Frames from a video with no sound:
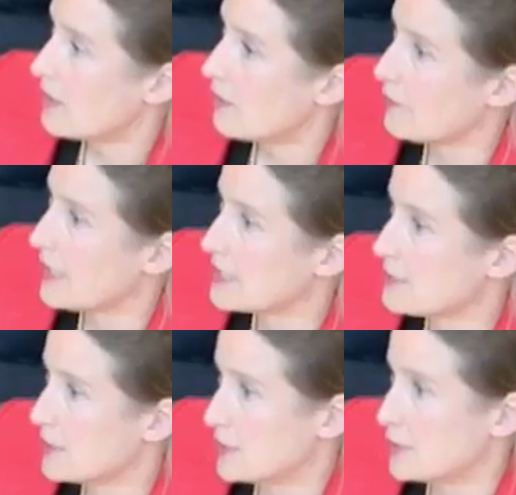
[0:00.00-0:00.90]
of
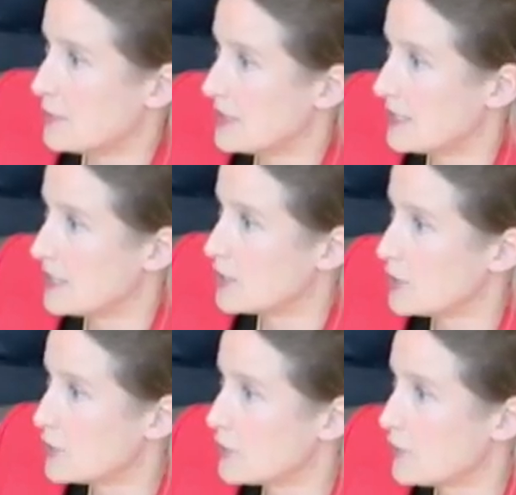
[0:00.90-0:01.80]
experts to be sent
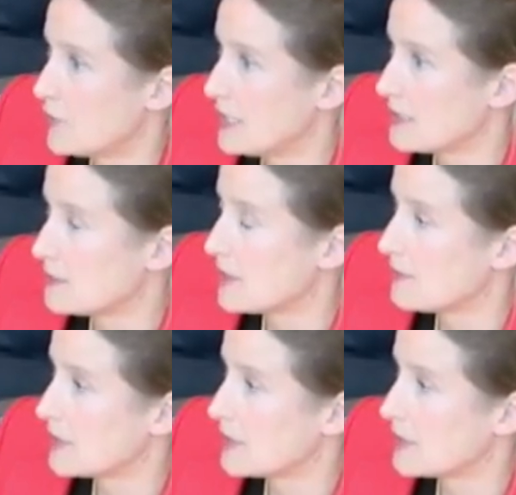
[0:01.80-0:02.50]
into the field